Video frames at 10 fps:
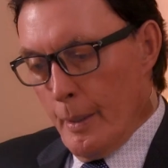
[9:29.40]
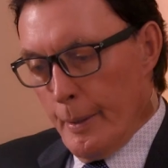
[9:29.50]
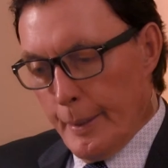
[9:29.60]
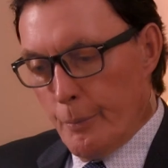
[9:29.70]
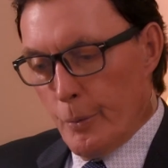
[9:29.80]

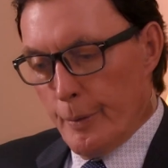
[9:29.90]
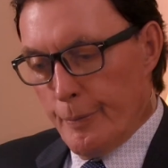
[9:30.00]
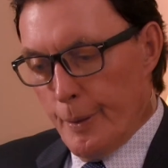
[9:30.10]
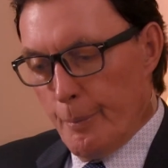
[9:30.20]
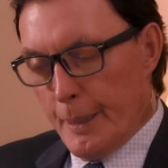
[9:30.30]
They can work
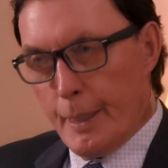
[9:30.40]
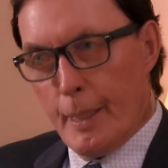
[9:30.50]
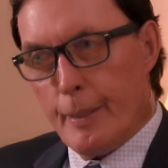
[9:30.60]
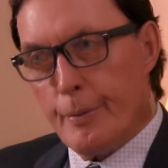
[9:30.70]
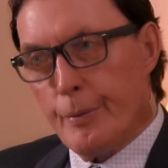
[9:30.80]
for the big
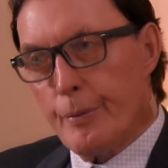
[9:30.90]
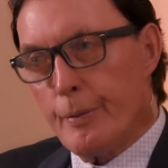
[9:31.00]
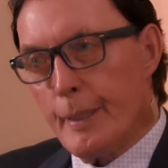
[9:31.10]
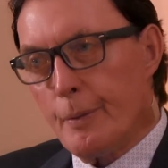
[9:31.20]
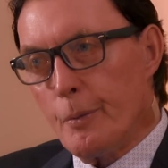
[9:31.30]
guys.
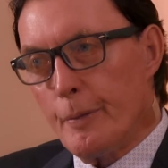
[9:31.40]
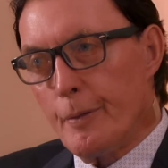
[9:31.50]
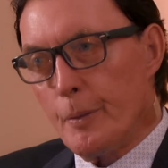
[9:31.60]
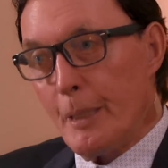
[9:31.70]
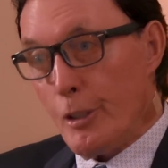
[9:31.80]
They can work for
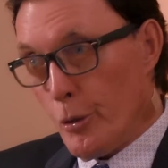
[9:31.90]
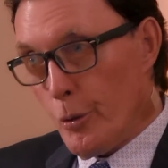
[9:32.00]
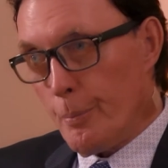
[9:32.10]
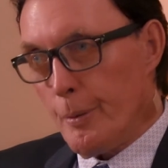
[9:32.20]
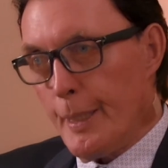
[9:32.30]
the major
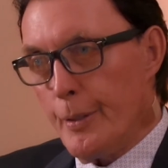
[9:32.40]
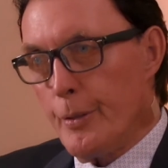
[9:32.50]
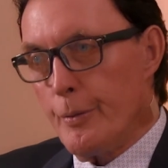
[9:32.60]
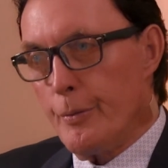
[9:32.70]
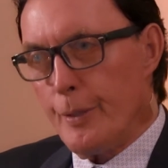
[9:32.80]

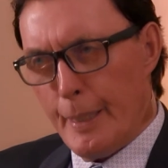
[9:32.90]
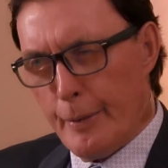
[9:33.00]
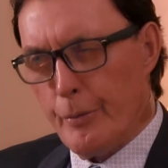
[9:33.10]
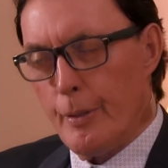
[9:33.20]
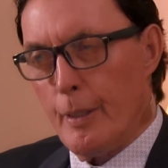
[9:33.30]
corporations, the
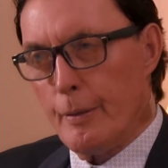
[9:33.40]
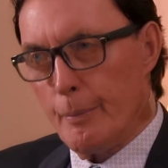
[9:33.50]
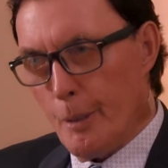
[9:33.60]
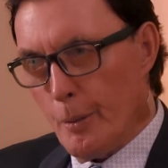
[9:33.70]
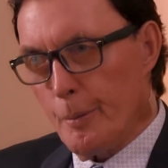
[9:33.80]
Exxon, the
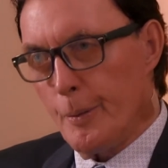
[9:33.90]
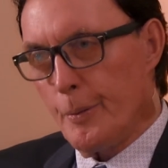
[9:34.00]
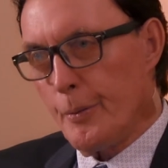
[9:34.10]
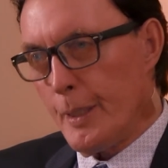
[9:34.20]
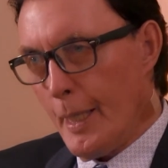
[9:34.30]

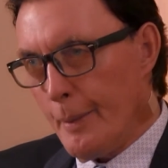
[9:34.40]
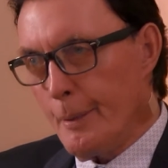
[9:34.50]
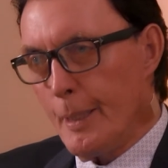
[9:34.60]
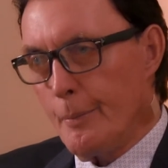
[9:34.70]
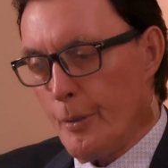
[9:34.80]
Mobiles, the
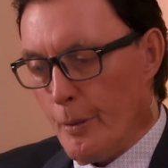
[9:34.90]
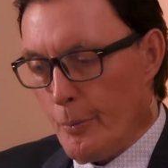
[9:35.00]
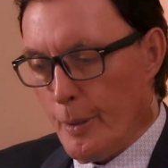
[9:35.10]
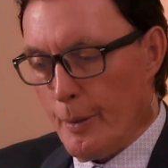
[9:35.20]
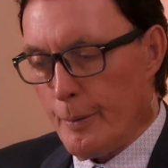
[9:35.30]
IBMs of the
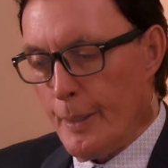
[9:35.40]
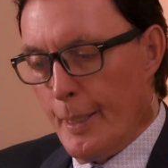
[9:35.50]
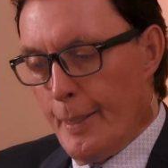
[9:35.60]
world.